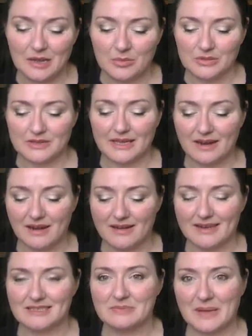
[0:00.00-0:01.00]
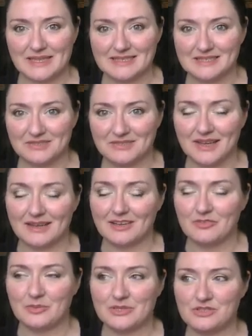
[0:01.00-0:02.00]
but they are expensive and
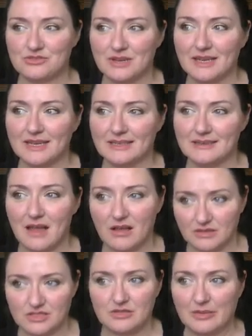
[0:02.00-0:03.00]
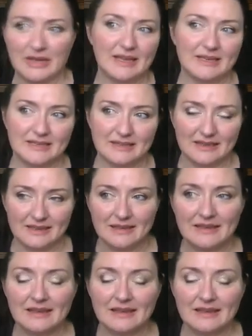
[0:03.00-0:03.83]
I've been trying not to buy anything.